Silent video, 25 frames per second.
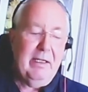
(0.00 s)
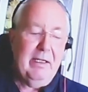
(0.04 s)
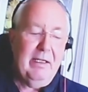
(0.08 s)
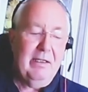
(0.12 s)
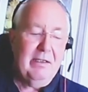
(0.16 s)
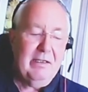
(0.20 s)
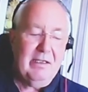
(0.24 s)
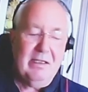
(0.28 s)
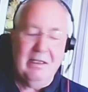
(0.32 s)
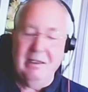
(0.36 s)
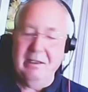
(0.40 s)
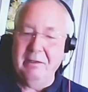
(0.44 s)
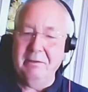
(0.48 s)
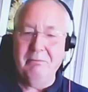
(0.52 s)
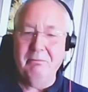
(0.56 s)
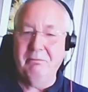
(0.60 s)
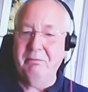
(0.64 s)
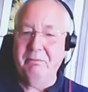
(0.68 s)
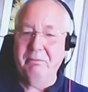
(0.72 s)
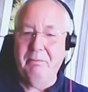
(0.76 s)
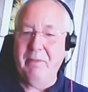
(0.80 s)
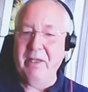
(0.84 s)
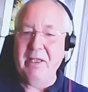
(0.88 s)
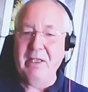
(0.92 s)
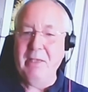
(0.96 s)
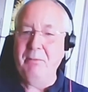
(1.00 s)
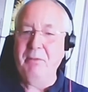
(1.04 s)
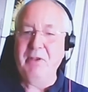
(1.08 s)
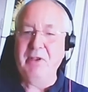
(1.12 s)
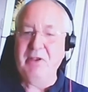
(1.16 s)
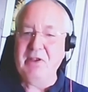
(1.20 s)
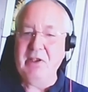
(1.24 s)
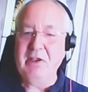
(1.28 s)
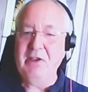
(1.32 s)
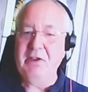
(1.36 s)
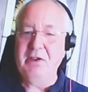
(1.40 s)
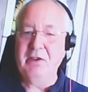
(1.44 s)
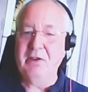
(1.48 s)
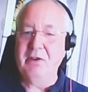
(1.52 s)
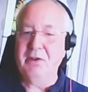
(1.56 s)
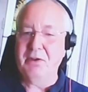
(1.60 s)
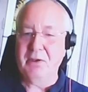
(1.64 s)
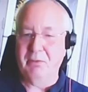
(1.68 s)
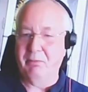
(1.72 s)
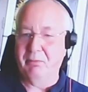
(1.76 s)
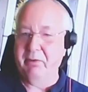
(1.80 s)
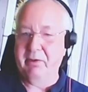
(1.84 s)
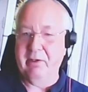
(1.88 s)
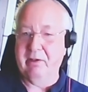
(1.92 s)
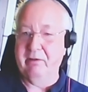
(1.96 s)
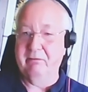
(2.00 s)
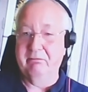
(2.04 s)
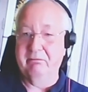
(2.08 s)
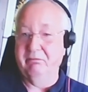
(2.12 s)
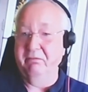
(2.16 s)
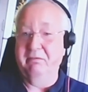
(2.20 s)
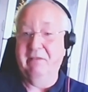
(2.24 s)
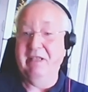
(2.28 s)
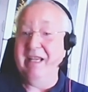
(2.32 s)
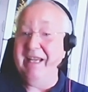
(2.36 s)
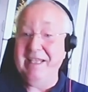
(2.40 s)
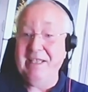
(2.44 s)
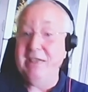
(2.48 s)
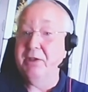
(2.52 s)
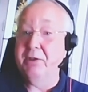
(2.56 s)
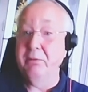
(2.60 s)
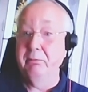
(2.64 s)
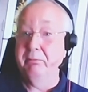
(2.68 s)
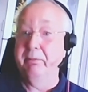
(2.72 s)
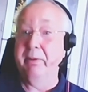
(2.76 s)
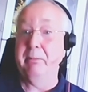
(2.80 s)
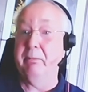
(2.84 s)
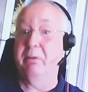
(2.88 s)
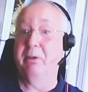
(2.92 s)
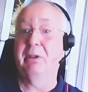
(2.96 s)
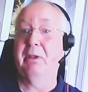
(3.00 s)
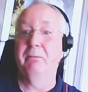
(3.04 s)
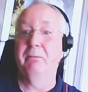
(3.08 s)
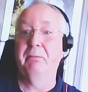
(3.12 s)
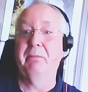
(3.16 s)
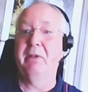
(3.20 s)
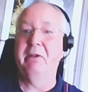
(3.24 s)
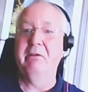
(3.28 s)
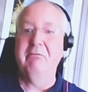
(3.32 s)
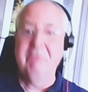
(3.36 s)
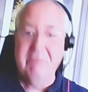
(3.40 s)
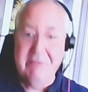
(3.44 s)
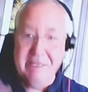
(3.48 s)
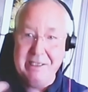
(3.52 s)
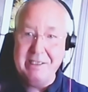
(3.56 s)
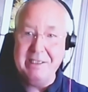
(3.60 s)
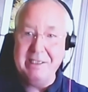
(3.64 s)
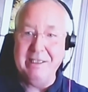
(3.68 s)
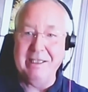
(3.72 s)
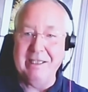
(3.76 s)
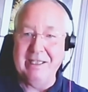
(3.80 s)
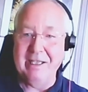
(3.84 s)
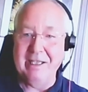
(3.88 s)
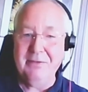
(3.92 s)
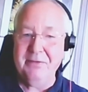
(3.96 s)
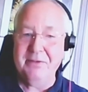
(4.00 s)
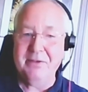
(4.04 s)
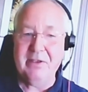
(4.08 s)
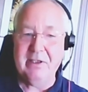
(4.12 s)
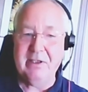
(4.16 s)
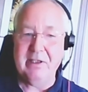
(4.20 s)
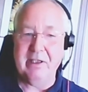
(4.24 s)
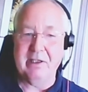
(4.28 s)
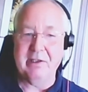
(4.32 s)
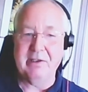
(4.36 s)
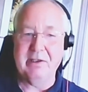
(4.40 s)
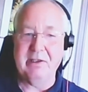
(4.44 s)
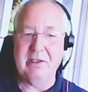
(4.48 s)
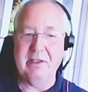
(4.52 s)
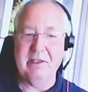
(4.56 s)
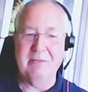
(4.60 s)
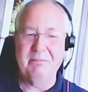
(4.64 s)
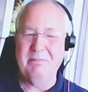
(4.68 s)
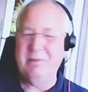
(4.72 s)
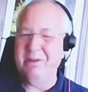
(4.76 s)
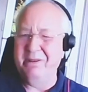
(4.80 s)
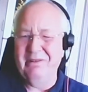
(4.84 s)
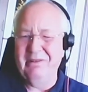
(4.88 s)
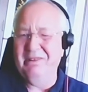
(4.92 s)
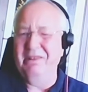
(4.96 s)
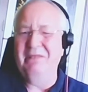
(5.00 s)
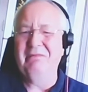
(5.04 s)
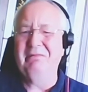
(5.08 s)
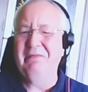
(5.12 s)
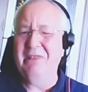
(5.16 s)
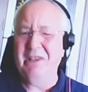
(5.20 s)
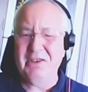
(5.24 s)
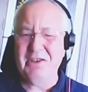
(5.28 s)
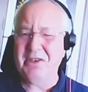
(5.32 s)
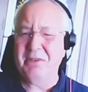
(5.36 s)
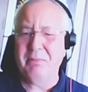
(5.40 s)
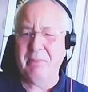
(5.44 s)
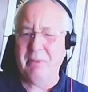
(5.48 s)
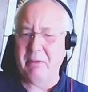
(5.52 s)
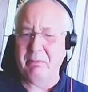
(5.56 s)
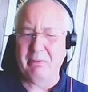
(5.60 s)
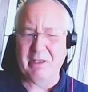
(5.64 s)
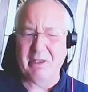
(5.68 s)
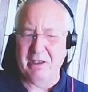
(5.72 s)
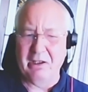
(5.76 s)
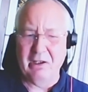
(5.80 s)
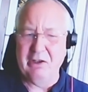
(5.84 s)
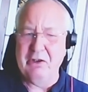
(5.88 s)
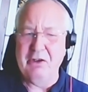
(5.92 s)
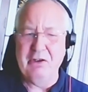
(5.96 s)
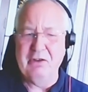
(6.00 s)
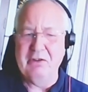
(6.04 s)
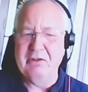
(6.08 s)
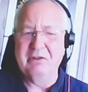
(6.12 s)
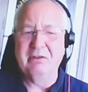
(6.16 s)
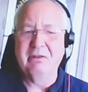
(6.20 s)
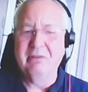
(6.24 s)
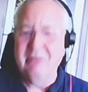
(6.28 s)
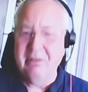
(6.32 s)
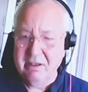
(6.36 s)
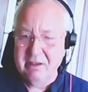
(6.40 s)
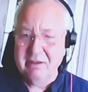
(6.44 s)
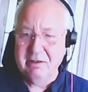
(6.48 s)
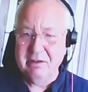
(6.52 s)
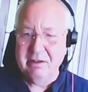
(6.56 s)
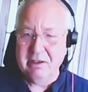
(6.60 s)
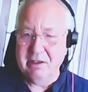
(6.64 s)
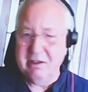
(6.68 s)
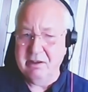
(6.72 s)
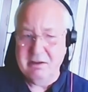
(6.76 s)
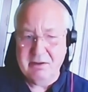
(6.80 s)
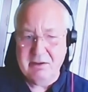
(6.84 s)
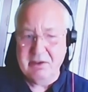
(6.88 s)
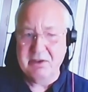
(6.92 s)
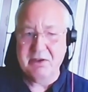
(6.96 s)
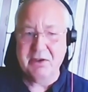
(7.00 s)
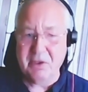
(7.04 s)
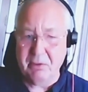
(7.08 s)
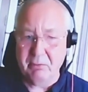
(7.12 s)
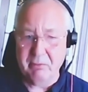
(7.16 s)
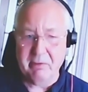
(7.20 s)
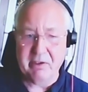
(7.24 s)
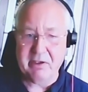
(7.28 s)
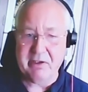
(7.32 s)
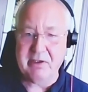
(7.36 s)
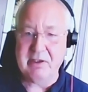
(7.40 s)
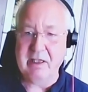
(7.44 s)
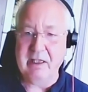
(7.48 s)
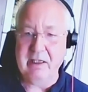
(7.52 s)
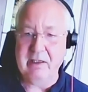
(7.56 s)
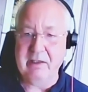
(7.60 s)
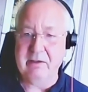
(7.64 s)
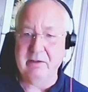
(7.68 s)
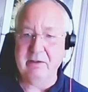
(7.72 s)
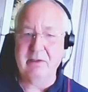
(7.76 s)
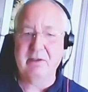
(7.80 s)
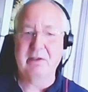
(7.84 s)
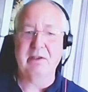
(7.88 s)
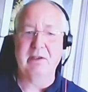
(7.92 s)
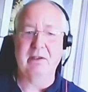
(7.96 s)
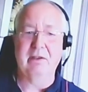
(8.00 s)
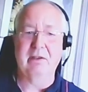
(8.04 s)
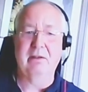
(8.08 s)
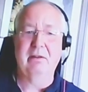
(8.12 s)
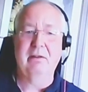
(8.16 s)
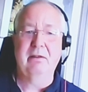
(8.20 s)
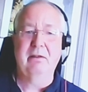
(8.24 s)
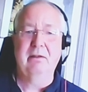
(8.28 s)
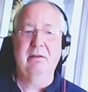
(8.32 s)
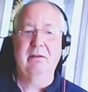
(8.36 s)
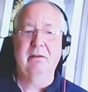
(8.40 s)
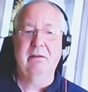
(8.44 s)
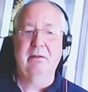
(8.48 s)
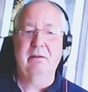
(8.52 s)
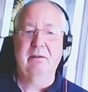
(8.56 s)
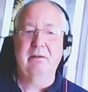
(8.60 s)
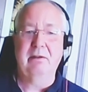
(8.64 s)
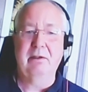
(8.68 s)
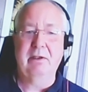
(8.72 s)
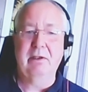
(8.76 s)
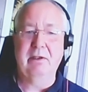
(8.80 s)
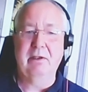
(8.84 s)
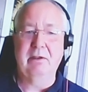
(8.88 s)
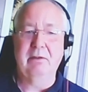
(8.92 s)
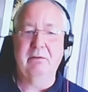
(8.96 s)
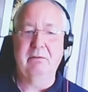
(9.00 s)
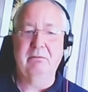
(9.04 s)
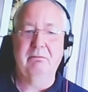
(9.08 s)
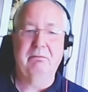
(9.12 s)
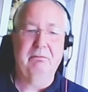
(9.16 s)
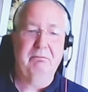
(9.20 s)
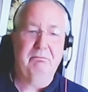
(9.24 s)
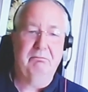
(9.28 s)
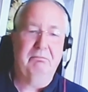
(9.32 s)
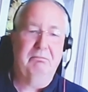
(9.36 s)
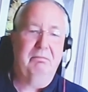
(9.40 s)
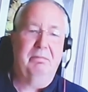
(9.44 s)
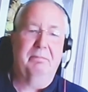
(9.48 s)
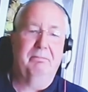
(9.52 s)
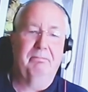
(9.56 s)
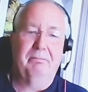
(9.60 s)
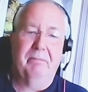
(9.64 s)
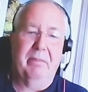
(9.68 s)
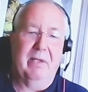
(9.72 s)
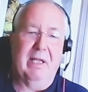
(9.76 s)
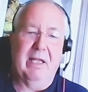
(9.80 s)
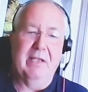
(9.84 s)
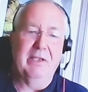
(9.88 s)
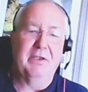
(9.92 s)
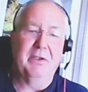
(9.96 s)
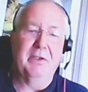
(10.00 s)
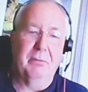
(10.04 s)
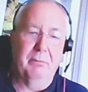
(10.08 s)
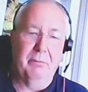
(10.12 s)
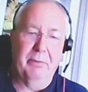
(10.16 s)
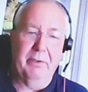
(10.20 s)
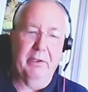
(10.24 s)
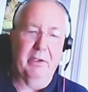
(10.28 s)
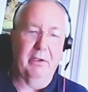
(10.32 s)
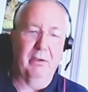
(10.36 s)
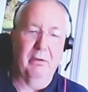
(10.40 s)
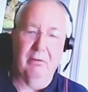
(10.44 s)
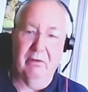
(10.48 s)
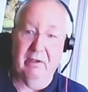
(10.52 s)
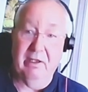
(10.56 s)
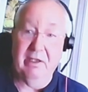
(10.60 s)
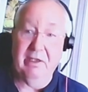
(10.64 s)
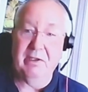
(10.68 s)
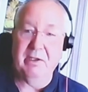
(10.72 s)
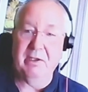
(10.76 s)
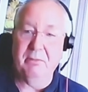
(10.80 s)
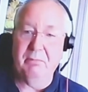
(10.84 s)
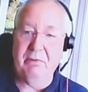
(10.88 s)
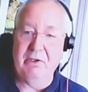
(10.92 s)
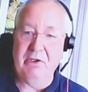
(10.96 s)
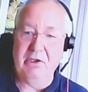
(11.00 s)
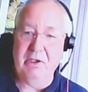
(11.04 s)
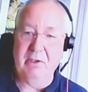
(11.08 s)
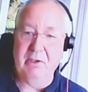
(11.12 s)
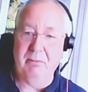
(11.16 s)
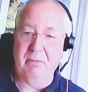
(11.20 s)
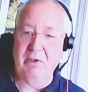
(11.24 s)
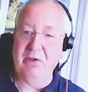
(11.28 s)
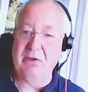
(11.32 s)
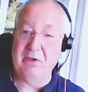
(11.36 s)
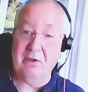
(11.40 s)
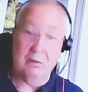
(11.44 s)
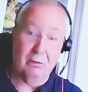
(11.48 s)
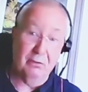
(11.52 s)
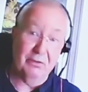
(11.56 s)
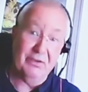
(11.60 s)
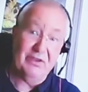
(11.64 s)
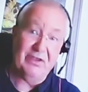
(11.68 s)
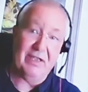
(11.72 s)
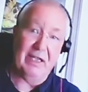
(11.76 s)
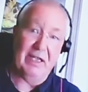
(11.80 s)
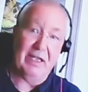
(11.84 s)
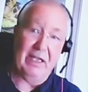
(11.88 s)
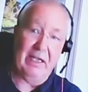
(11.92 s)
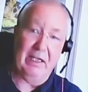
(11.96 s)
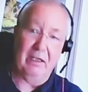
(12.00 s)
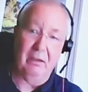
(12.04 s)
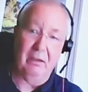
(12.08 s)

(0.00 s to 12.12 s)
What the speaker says: It's like being a musician or something. Yes, some people be really gifted at it, but lots of people learn, to some extent to do something like used to be shot musical singing.